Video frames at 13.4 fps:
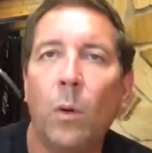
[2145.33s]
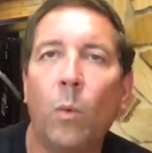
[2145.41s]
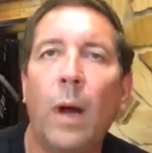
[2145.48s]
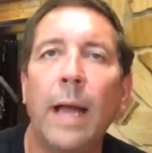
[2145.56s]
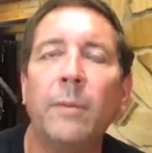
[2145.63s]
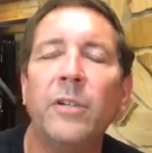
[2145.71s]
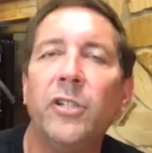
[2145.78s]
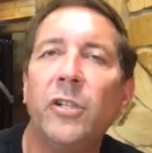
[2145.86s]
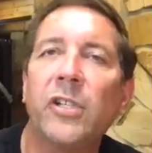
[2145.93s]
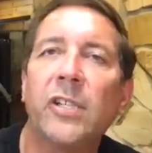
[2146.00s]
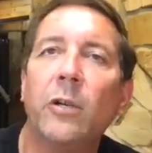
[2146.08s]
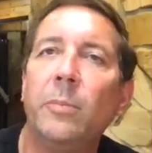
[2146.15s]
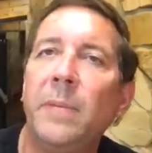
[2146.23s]
why would you
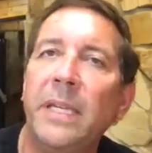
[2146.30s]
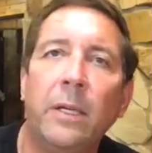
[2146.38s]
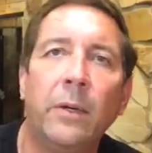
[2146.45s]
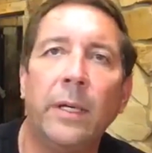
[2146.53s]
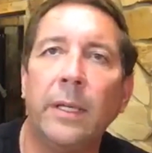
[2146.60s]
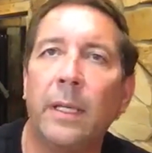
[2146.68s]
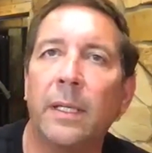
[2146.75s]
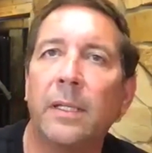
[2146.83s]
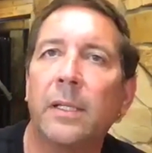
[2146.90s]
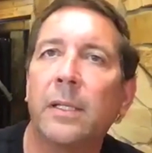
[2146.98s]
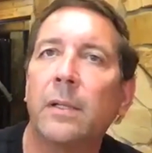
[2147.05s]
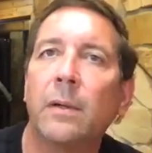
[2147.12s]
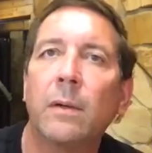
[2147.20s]
still be doing
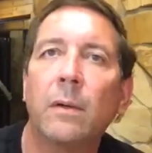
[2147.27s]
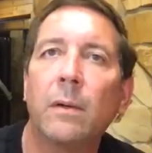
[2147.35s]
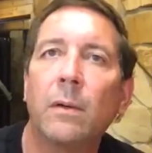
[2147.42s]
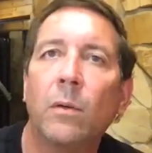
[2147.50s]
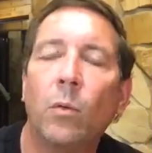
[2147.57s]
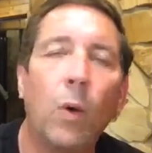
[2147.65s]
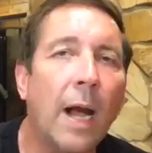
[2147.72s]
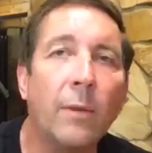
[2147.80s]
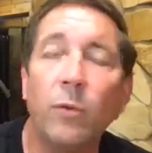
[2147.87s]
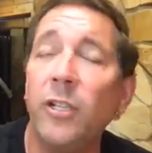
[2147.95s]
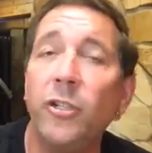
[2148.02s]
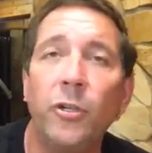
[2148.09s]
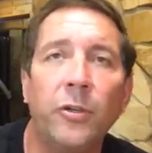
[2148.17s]
this? Why
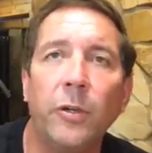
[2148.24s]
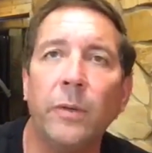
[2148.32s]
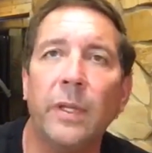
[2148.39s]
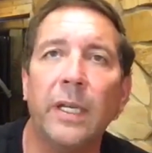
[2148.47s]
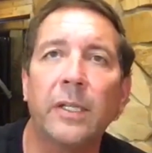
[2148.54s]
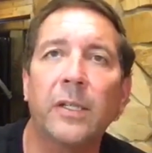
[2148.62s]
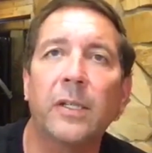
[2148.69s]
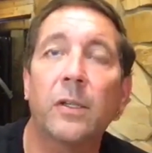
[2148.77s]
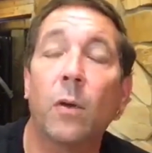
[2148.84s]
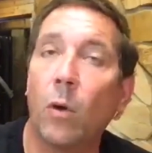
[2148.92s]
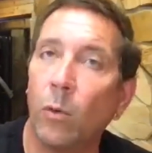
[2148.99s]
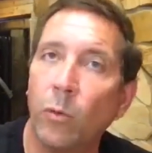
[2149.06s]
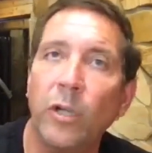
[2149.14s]
would you do this?
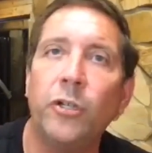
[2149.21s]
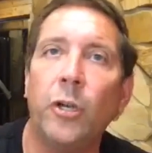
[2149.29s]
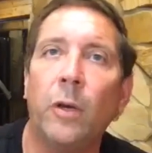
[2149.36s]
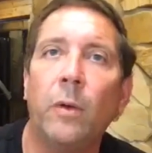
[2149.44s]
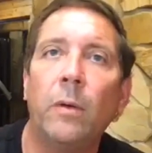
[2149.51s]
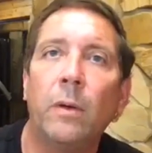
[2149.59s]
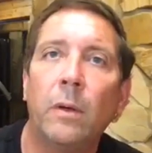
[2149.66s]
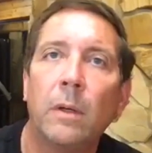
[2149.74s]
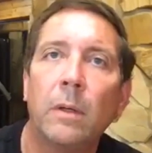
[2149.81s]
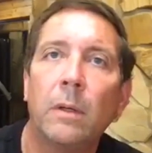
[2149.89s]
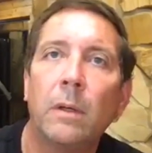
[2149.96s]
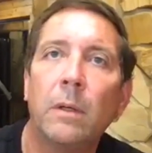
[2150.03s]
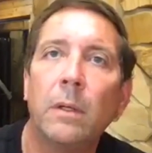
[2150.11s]
Or would you?
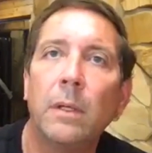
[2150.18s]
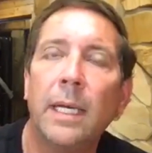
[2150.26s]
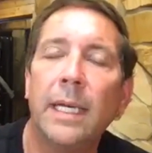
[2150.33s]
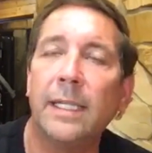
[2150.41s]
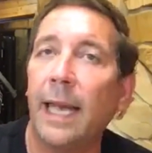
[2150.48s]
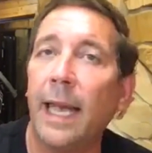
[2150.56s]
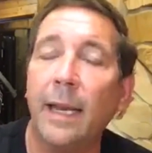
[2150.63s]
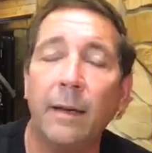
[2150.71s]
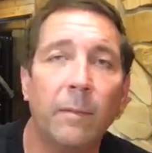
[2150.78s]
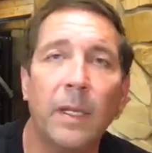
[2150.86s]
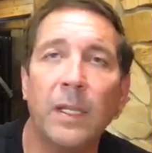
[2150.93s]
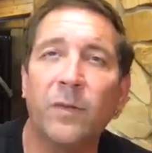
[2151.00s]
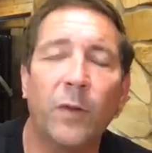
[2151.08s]
Is
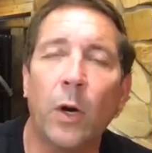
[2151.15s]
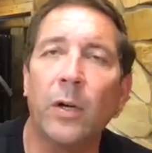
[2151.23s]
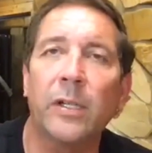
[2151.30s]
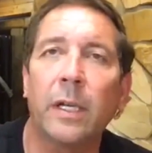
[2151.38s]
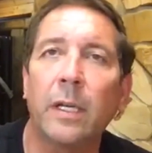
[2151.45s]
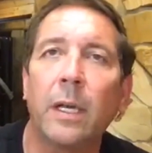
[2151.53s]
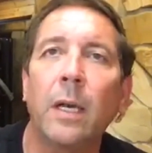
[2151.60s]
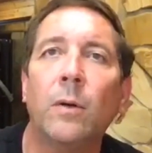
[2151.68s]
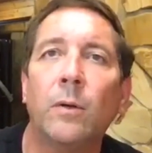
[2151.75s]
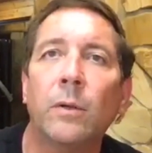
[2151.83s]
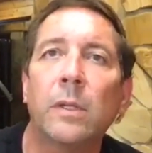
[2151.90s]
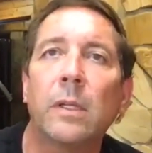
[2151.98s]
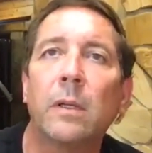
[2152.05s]
that as far as it
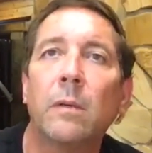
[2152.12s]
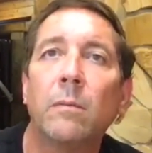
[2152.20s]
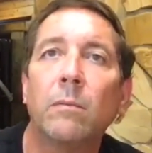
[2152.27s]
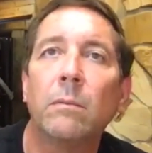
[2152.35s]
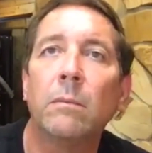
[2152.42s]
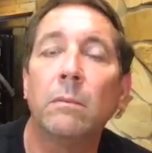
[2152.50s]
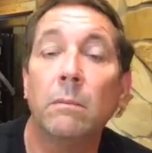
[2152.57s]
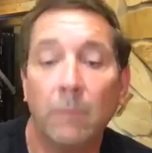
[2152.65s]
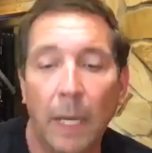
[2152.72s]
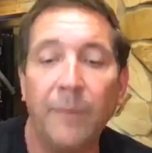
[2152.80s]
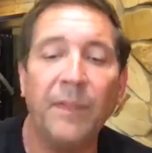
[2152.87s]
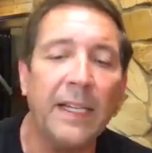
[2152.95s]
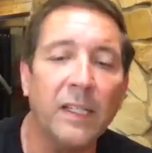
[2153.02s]
goes?
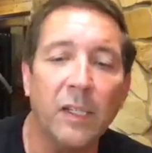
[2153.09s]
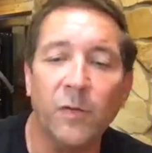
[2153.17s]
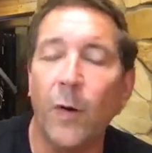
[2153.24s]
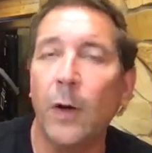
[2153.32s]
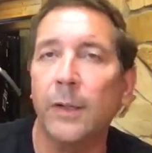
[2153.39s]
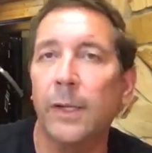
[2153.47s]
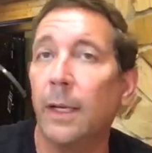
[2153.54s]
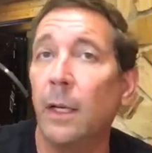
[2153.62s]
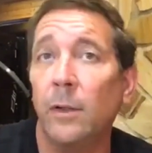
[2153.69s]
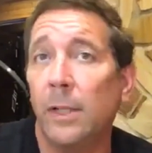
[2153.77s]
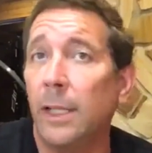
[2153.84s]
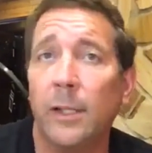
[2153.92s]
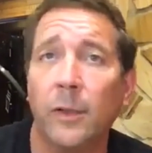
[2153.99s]
If that's as far as it
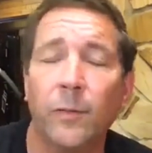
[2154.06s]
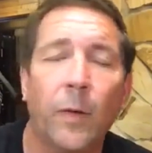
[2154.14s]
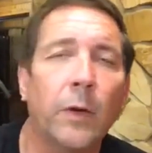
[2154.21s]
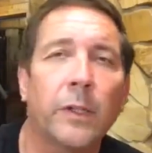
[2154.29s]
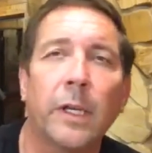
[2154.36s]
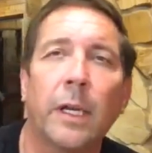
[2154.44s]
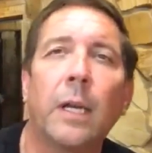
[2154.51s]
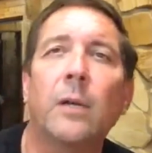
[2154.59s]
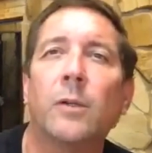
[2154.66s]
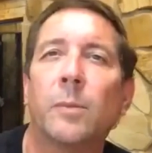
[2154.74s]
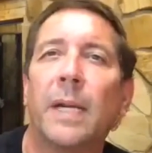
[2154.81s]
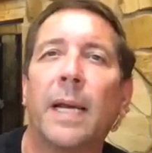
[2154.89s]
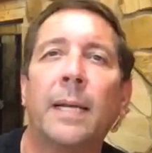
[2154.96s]
goes, that's as far as it
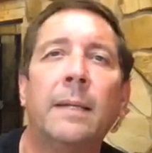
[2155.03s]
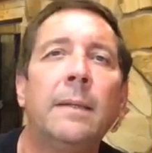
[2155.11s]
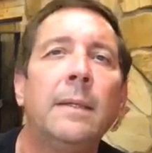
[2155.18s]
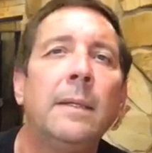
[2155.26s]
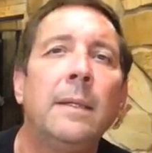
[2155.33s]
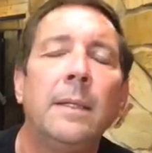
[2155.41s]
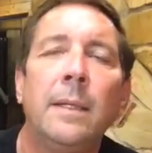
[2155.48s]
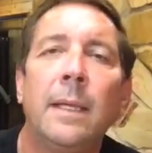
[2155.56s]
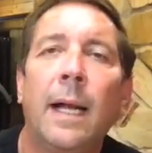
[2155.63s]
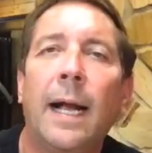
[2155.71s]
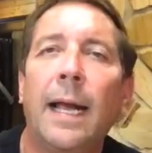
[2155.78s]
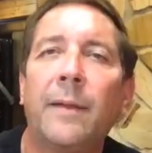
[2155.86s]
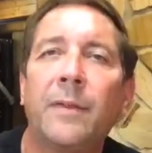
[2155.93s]
goes. But I,
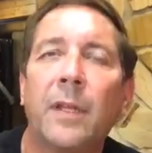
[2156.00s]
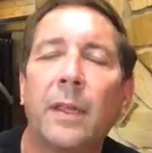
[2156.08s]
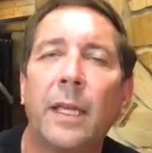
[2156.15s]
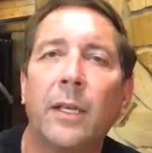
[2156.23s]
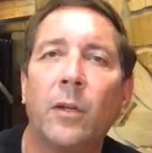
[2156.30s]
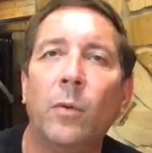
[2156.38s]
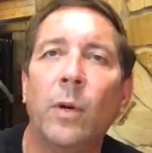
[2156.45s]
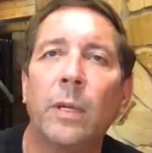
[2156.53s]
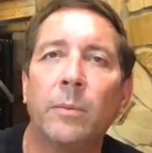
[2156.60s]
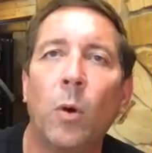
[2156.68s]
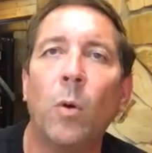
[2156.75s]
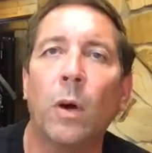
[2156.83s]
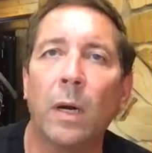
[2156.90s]
I have to think you
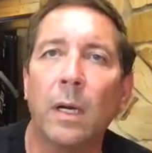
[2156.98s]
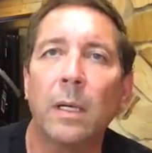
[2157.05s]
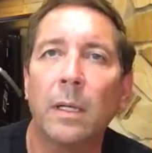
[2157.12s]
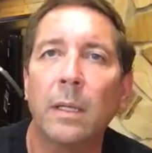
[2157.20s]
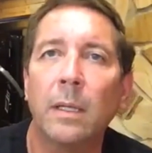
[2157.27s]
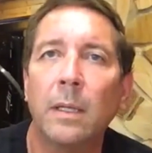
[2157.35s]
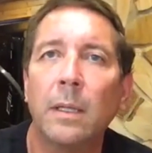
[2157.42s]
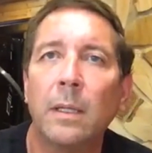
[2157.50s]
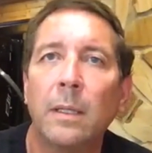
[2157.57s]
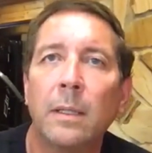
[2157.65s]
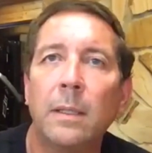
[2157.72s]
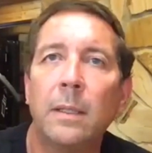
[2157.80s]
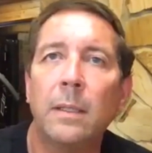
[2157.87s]
want more.
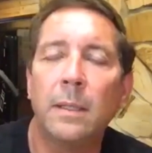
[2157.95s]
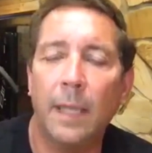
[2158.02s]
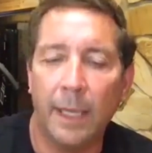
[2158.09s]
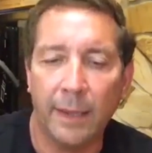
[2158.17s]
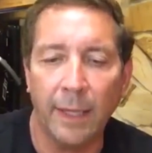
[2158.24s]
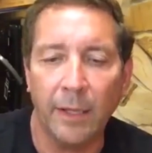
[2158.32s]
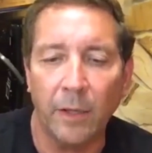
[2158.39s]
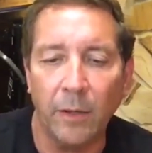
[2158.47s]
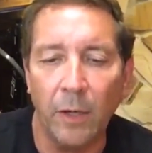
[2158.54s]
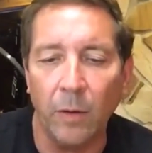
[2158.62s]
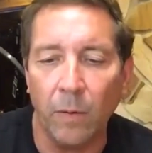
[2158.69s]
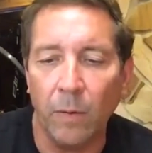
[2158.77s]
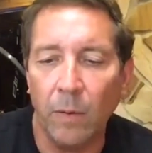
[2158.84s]
I think you
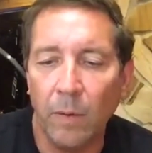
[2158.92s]
do.